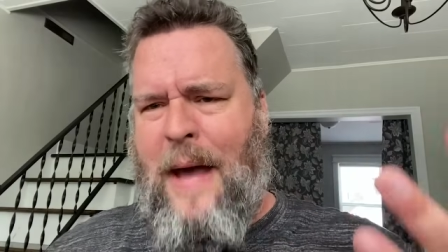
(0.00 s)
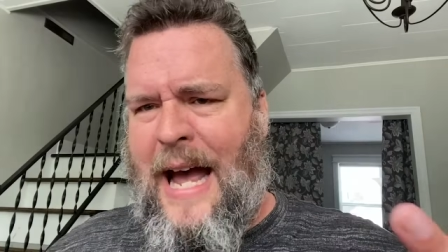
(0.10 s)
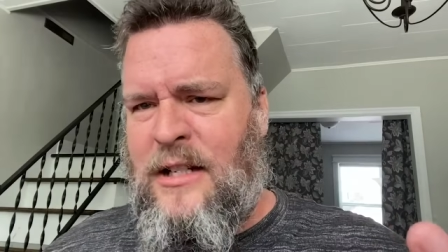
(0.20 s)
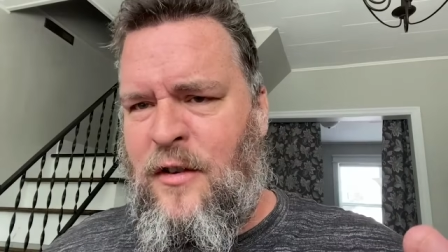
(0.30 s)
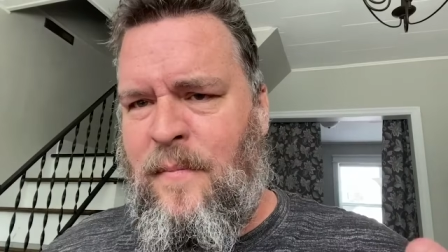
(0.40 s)

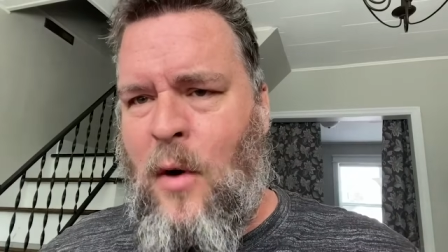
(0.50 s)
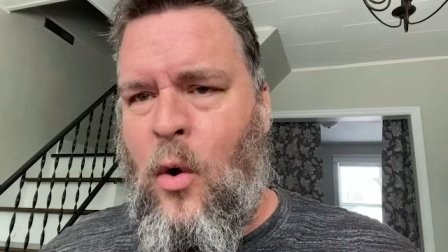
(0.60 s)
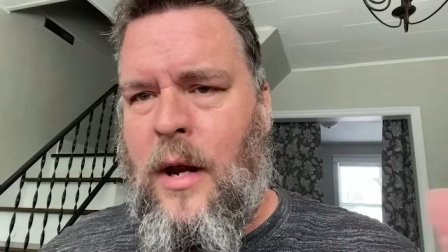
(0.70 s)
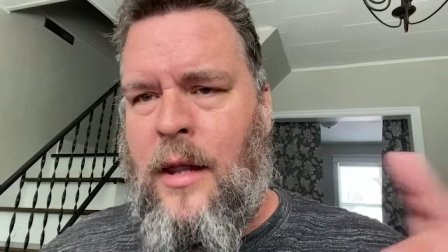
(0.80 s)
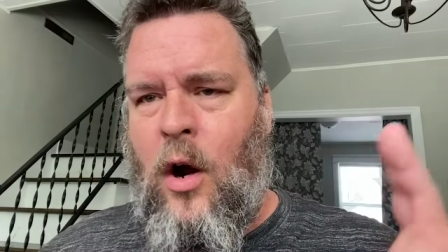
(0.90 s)
passive
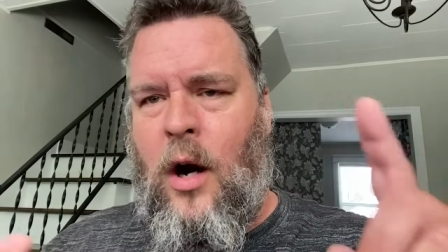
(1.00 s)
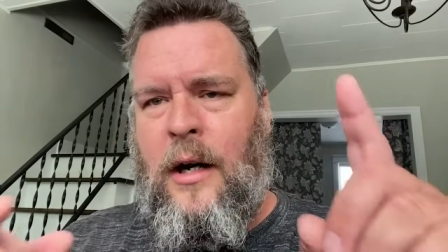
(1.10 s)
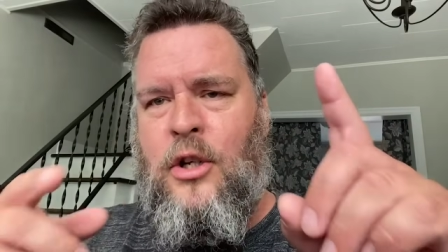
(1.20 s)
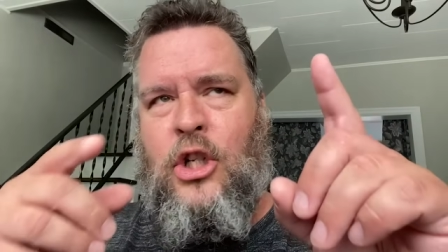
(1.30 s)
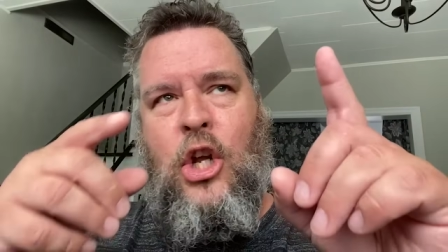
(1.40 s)
mode on the
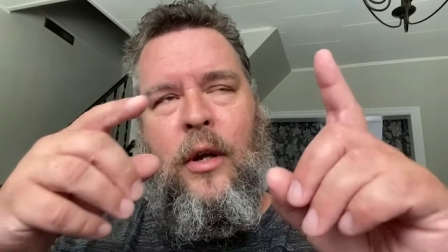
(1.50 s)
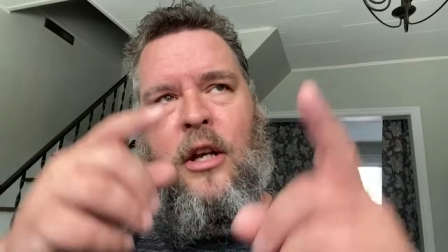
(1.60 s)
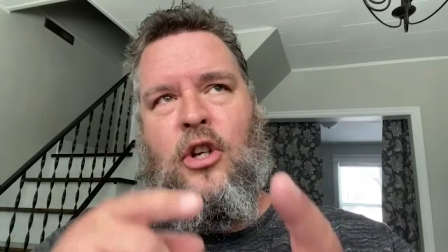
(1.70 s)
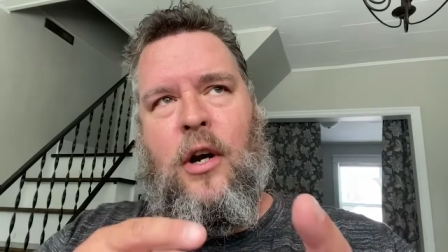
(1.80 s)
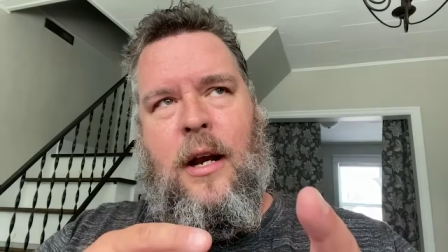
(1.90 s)
Arken, so you
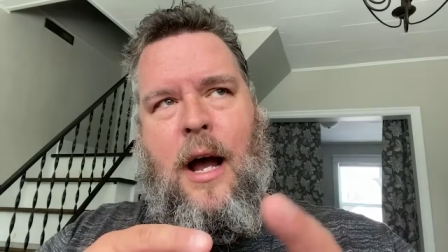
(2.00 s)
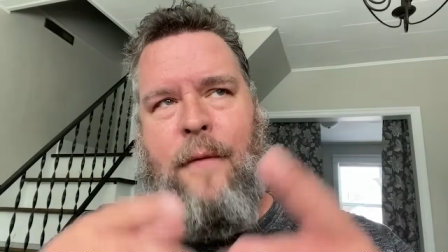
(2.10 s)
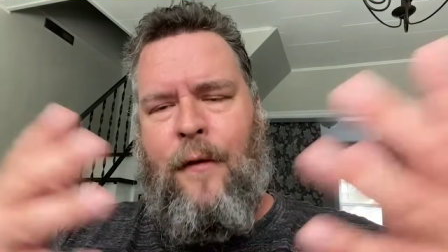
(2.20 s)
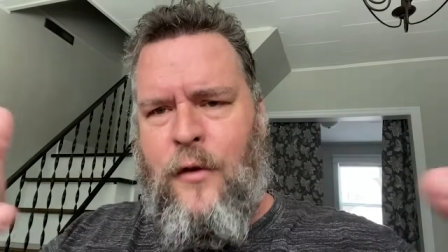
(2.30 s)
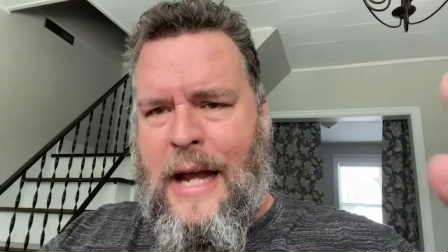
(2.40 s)
can turn it
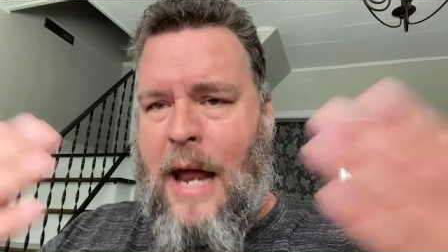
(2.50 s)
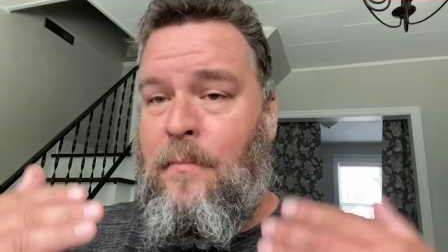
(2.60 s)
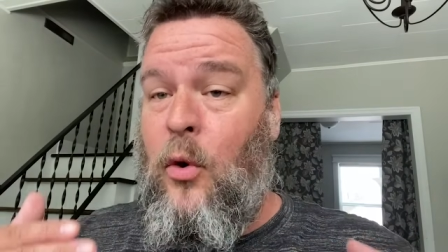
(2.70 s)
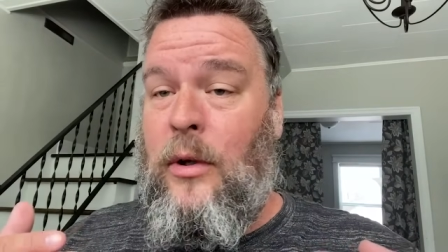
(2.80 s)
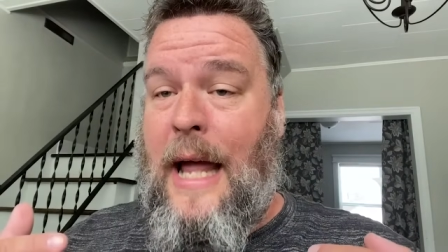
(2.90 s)
off. If you got
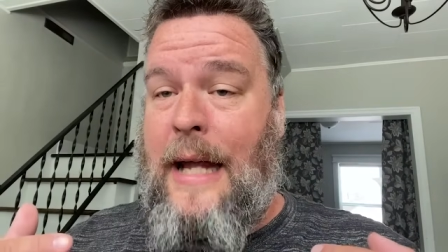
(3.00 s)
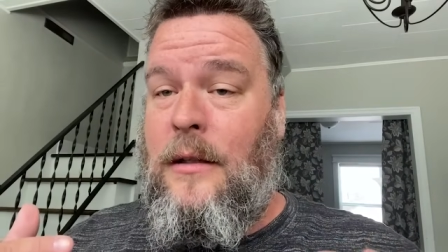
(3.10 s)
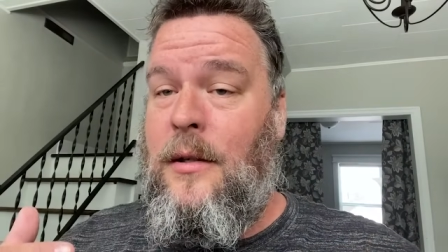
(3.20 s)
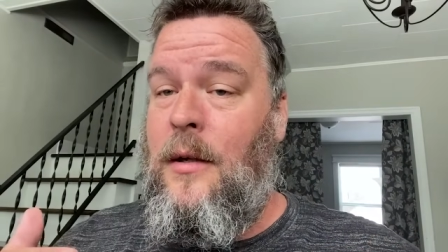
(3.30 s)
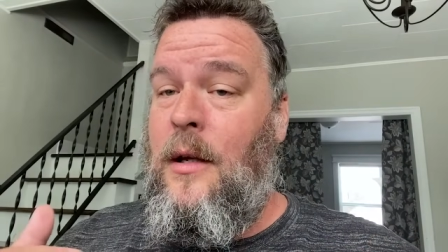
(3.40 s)

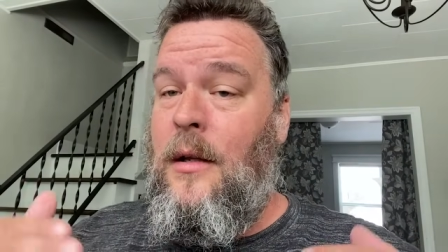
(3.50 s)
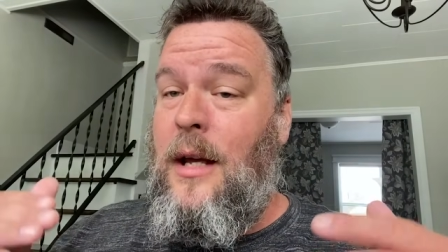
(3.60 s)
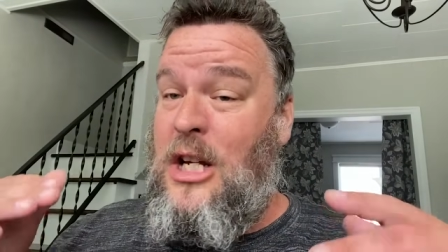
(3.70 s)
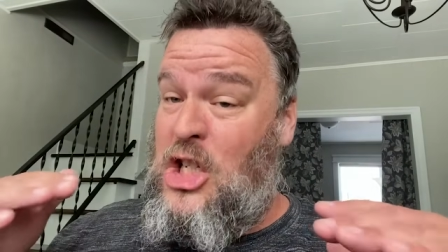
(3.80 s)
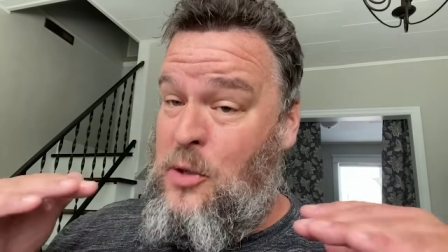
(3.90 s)
moonlight,
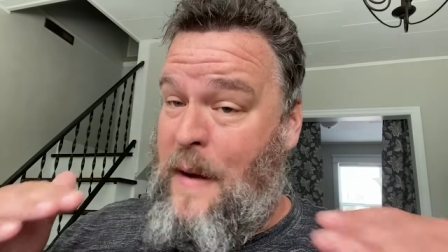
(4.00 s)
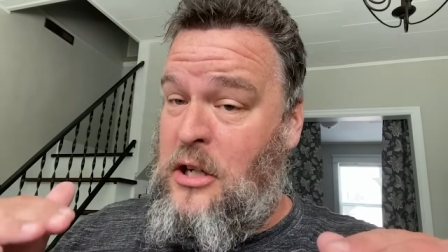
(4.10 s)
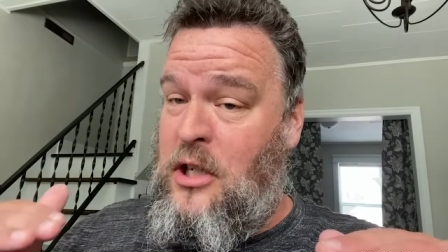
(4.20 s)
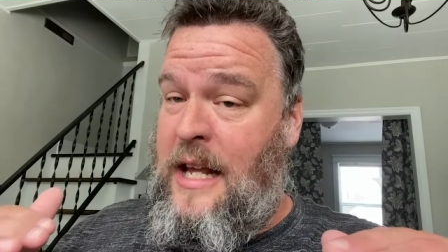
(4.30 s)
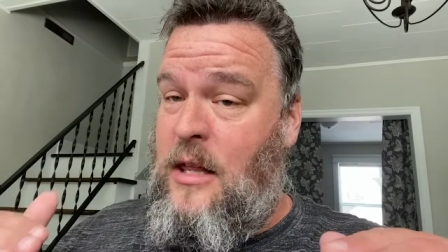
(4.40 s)

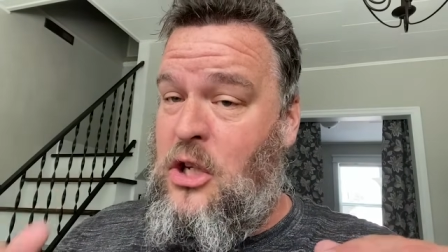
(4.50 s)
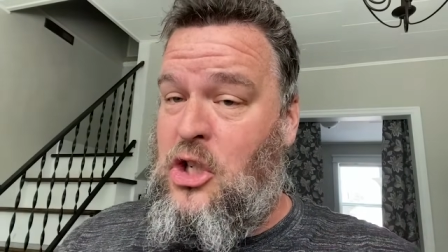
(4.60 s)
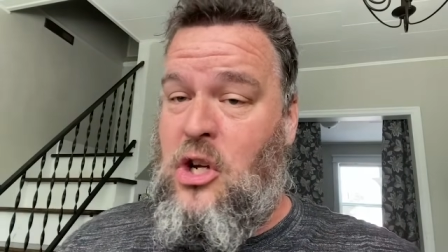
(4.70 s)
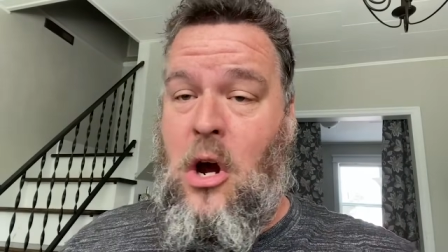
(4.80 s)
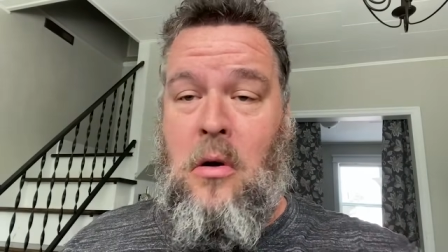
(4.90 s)
especially in the
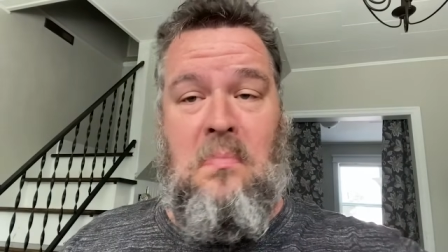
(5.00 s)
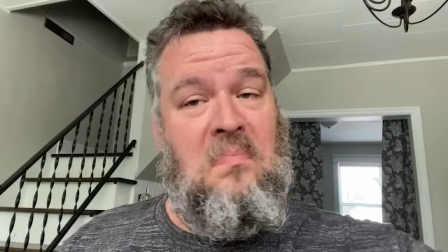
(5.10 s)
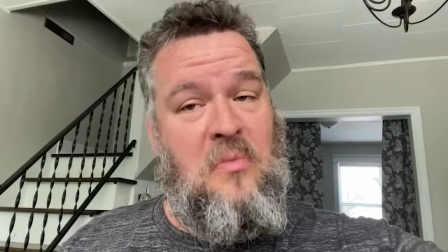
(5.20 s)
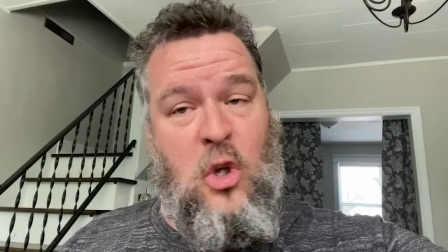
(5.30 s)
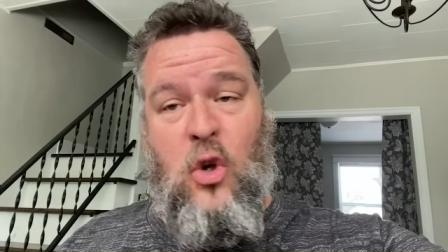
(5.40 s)
snow,
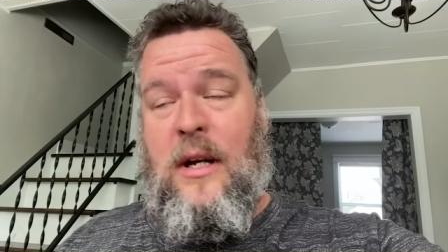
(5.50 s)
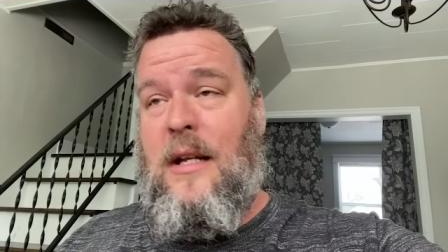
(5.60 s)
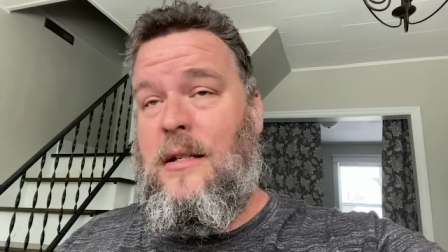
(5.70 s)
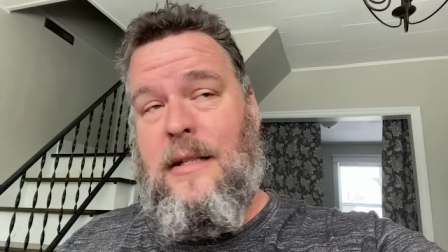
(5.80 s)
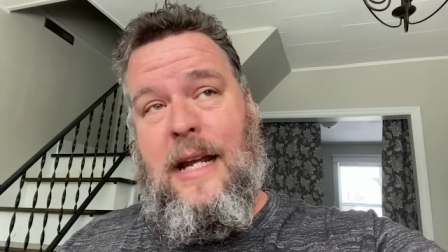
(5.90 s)
you
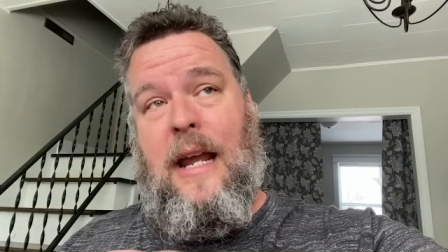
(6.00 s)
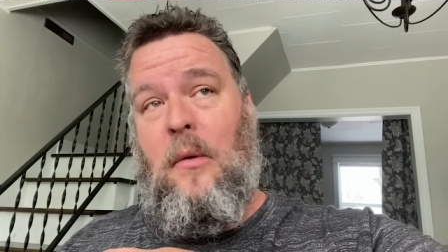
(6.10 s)
can see